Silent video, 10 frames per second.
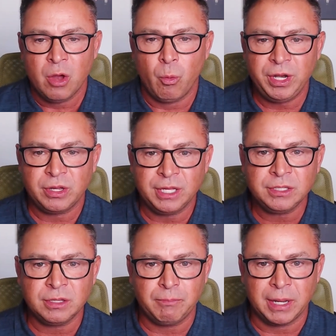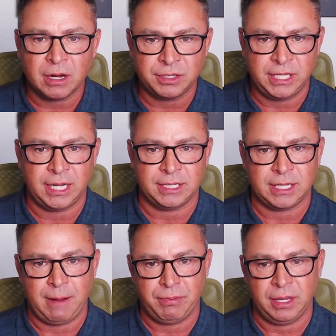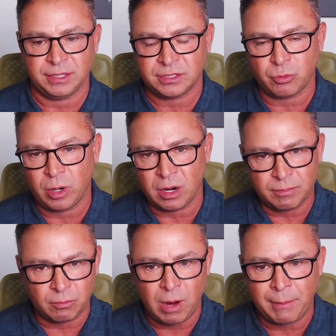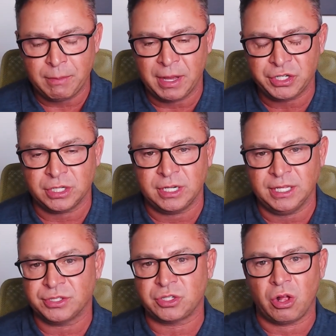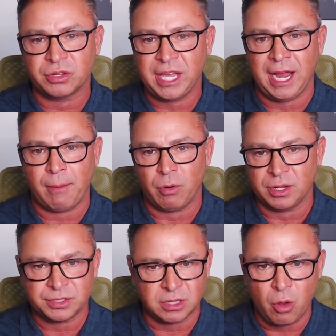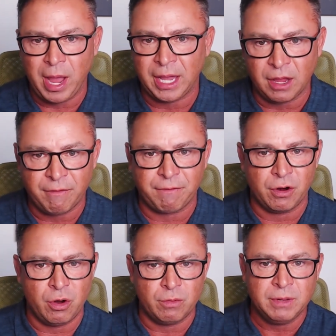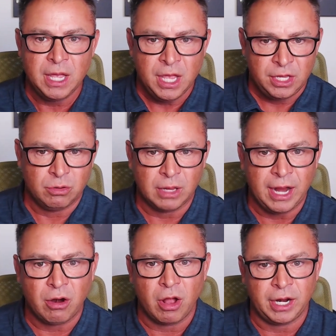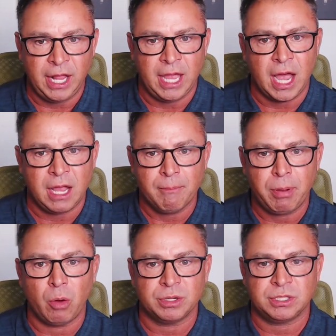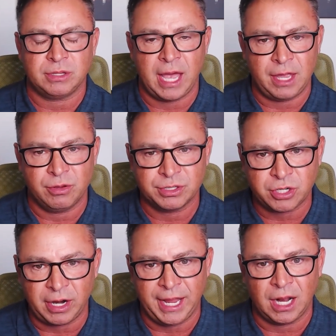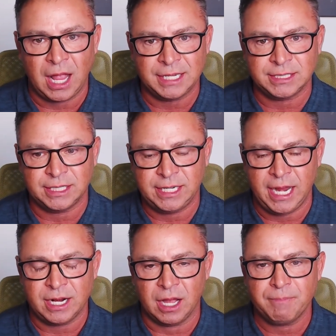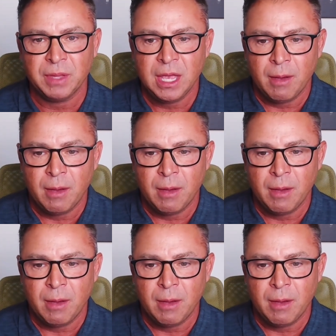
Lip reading: When you get to the bigger ticket type things, where Rob had mentioned installed cameras, low-hanging fruit, you layer on an AI component to that, you can start analyzing the data.